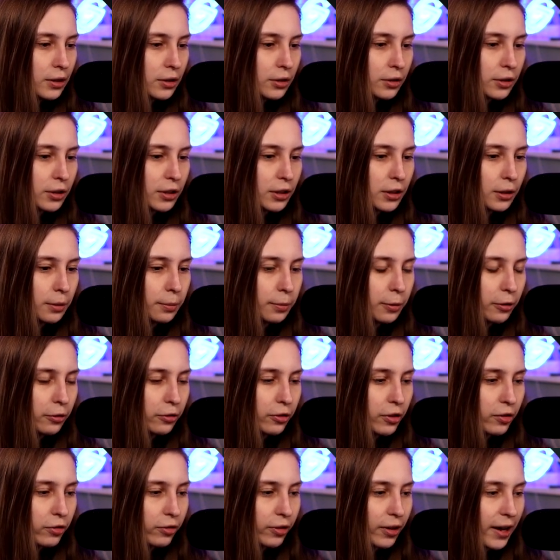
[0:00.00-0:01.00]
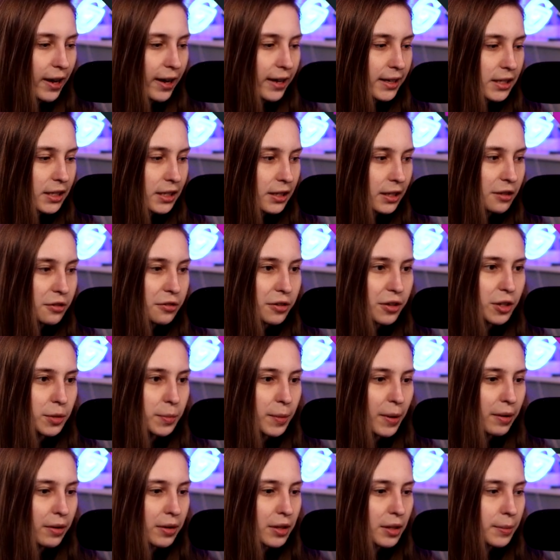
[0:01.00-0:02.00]
So these are the birthday flags. They're
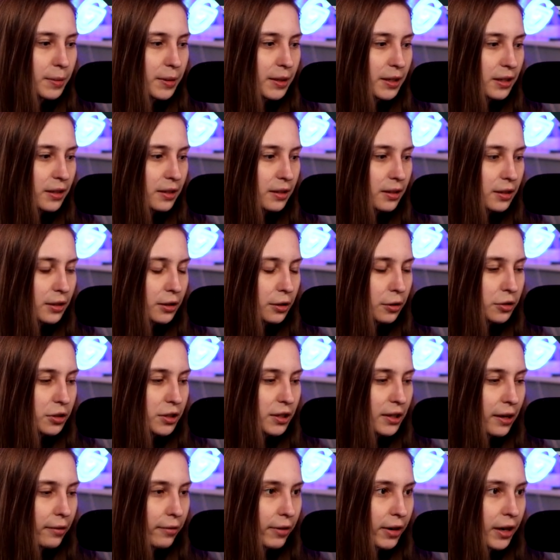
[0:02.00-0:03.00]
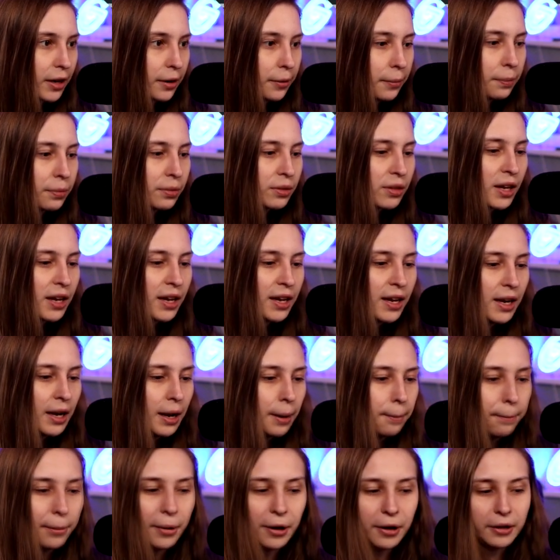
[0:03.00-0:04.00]
transparent, but you don't see that right now.
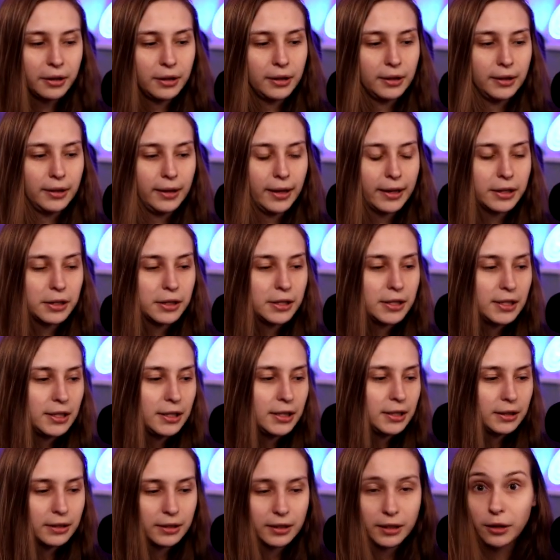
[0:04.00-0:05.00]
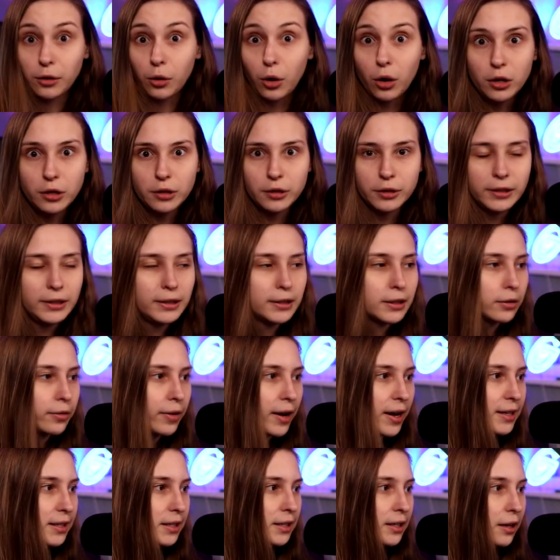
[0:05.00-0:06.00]
But like you see, they're underneath the
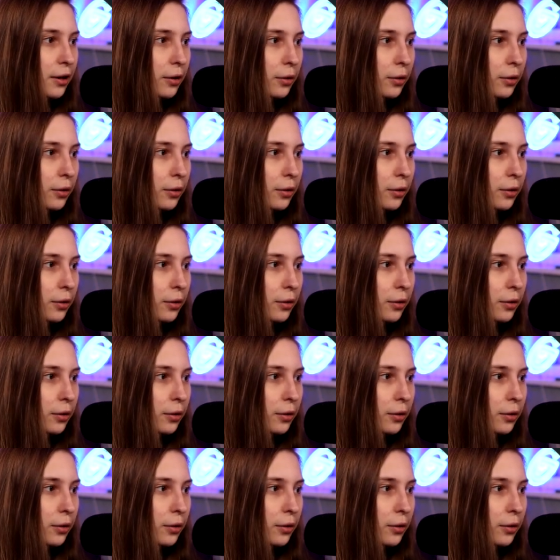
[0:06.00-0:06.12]
grass